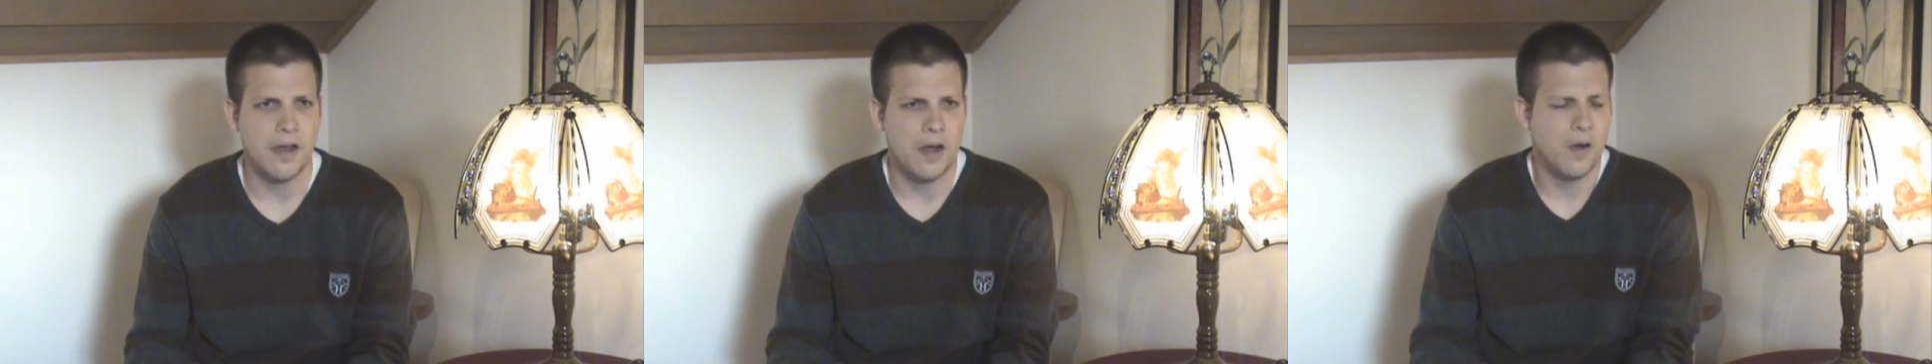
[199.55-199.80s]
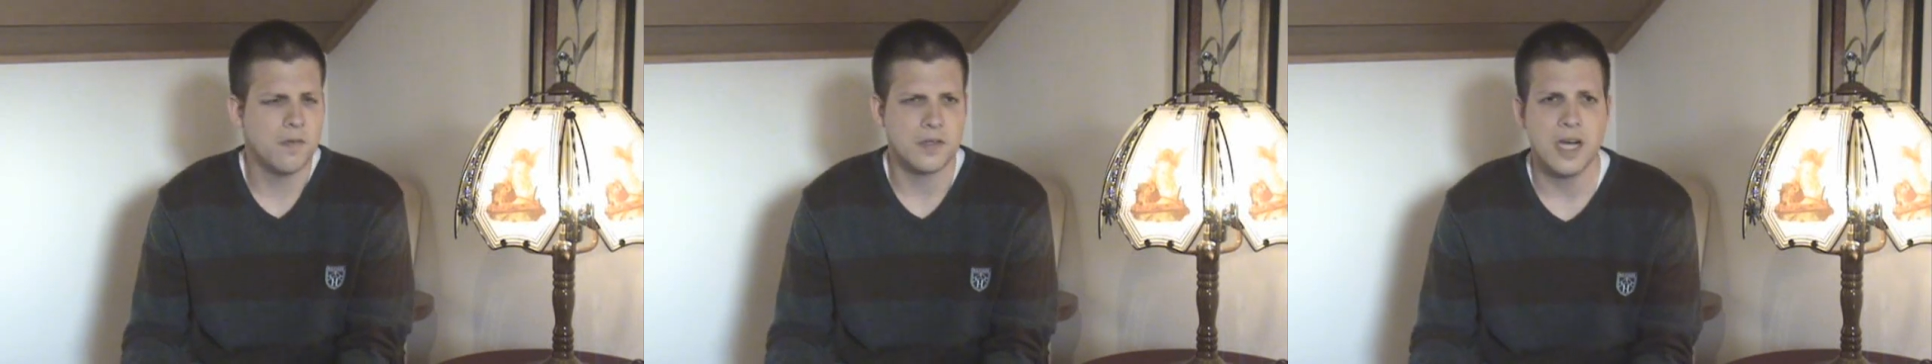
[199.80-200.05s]

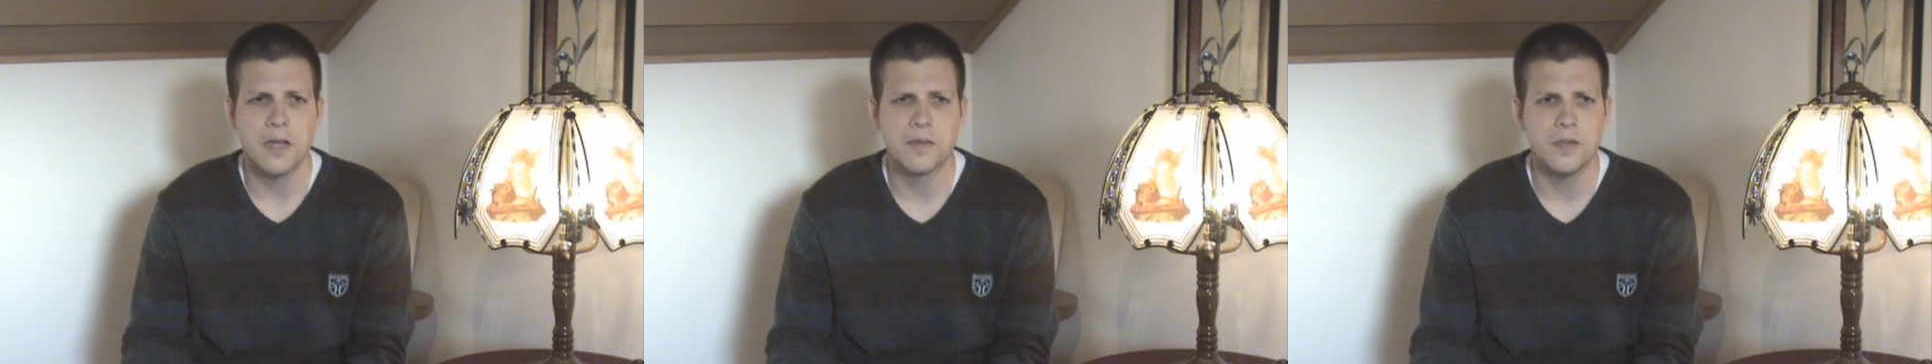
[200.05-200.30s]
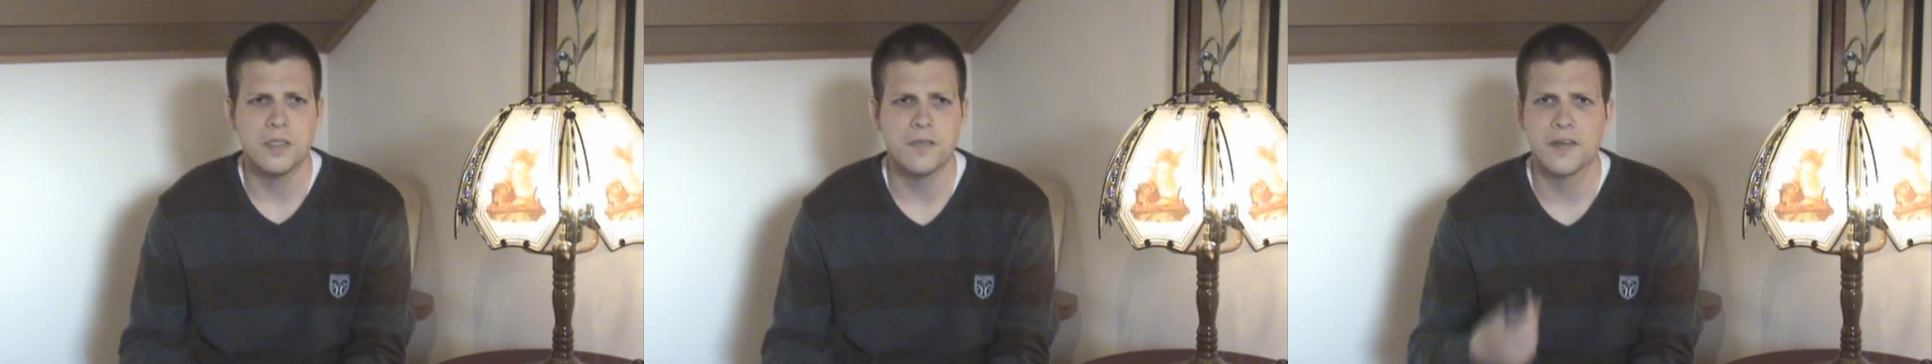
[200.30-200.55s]
Over time,
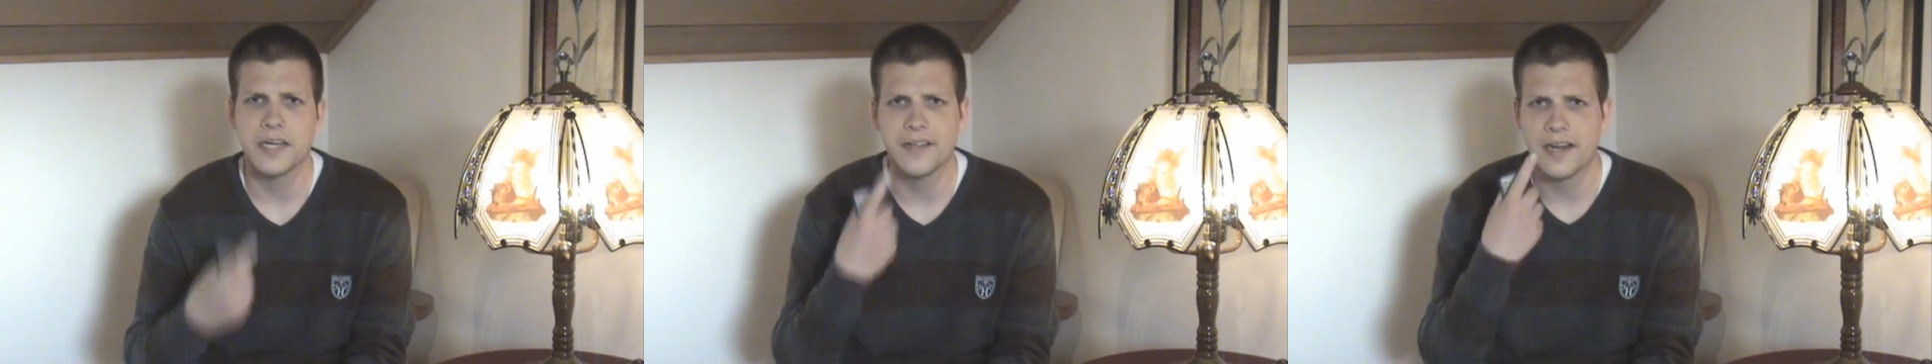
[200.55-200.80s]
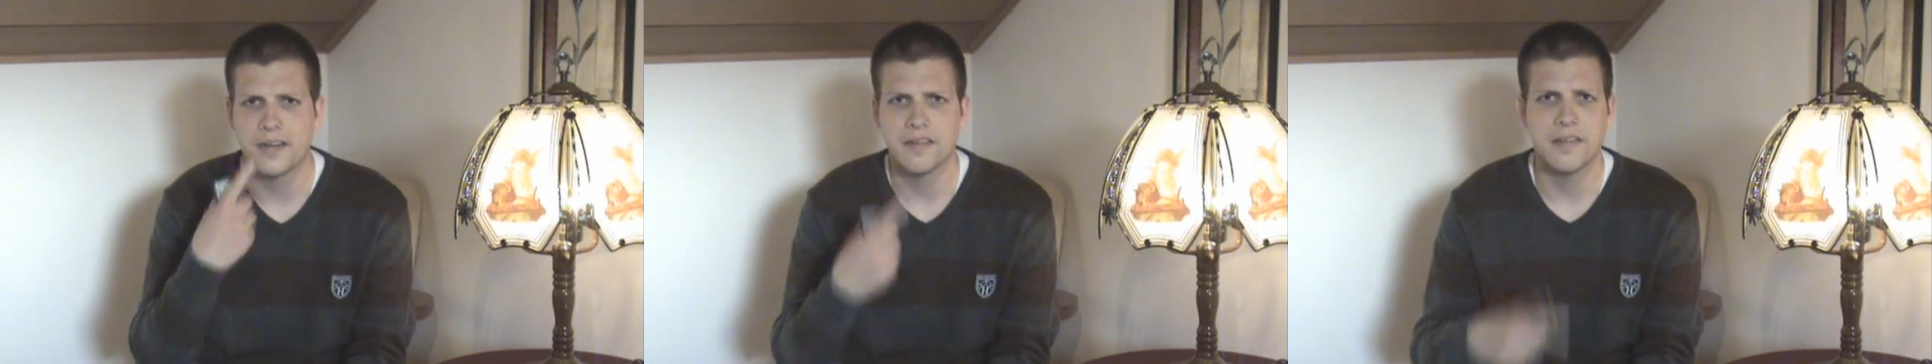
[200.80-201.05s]
you just forget
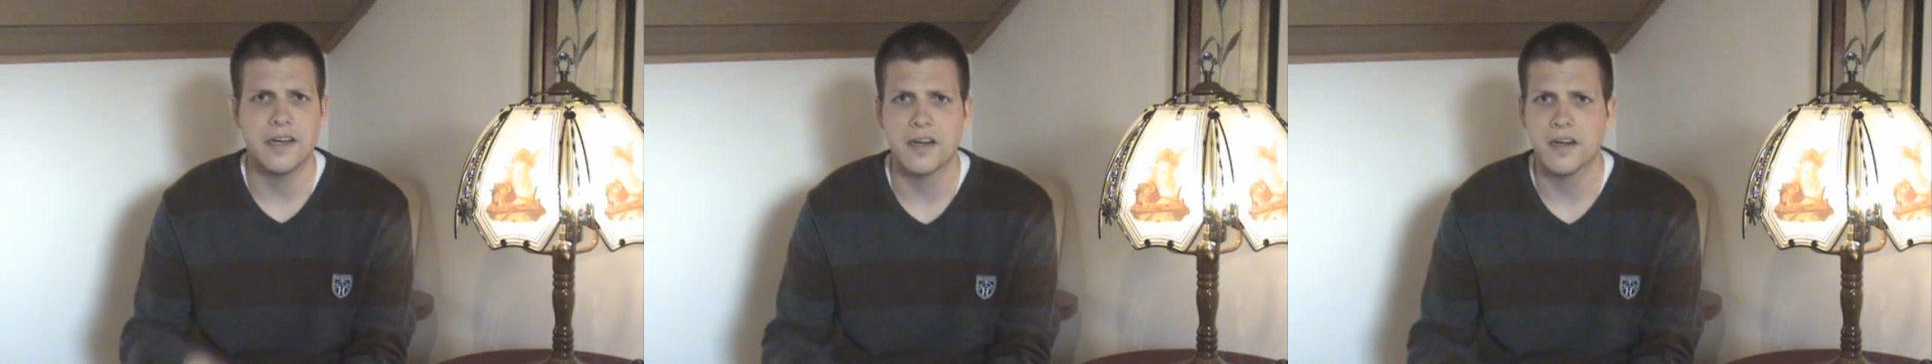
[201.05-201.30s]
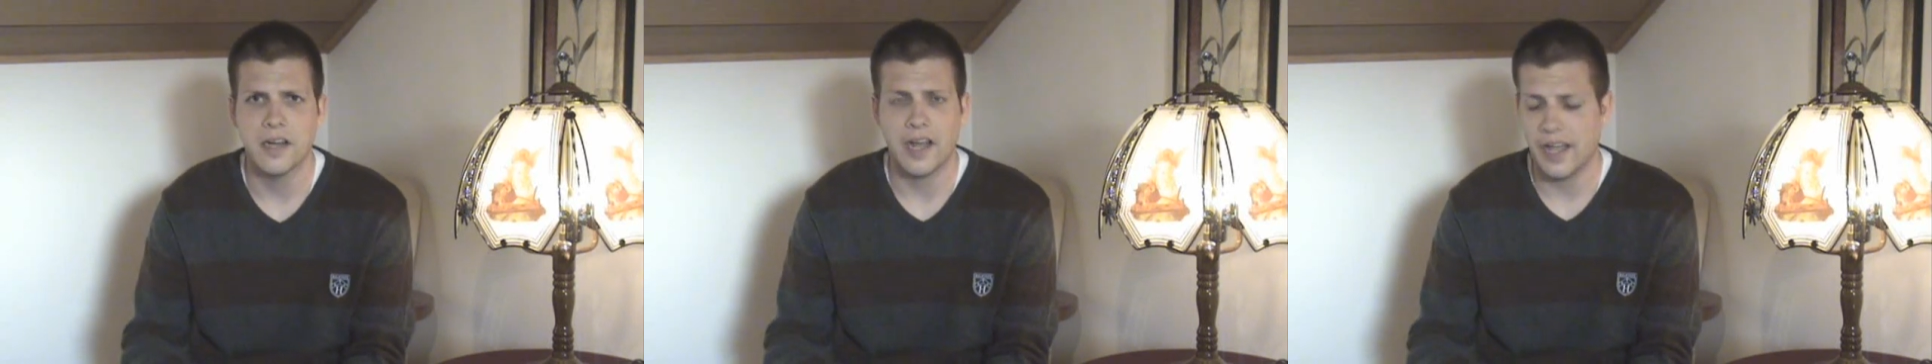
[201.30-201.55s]
that it's
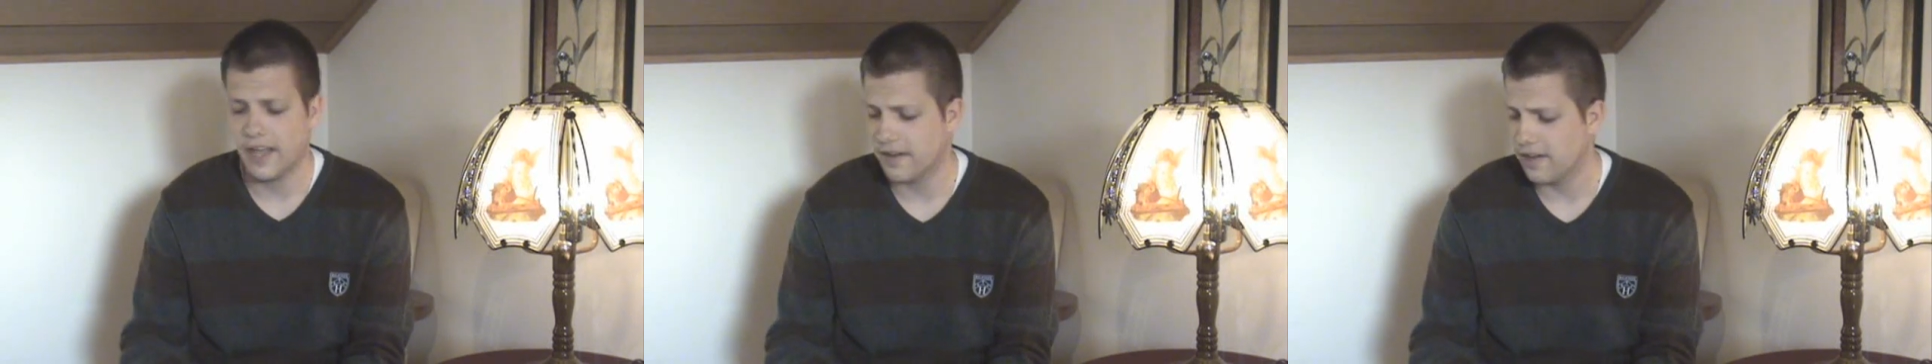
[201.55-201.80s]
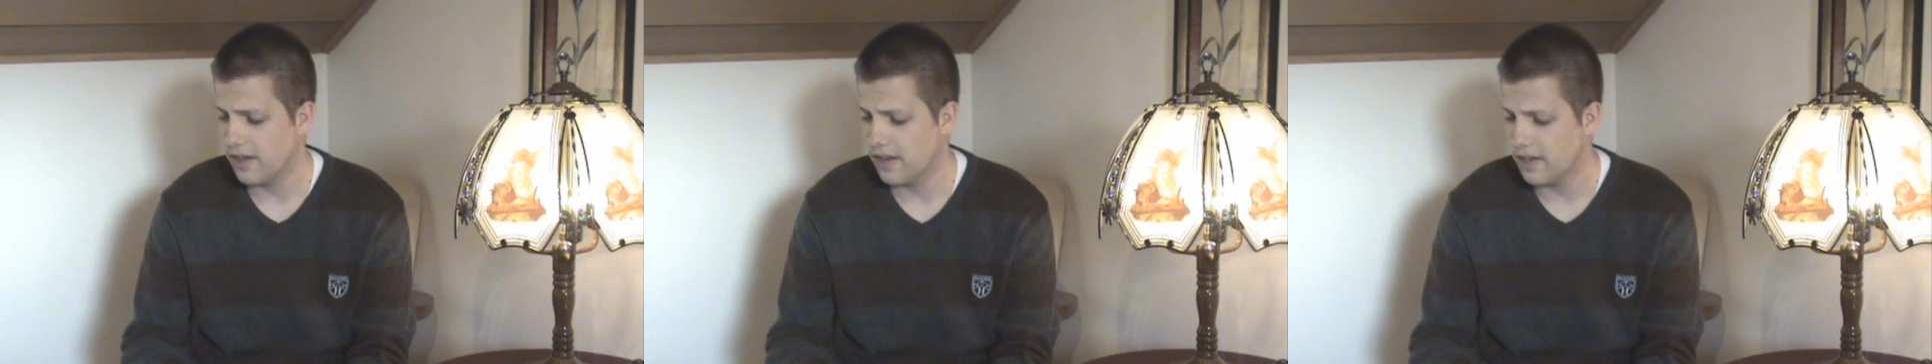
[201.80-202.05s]
there, and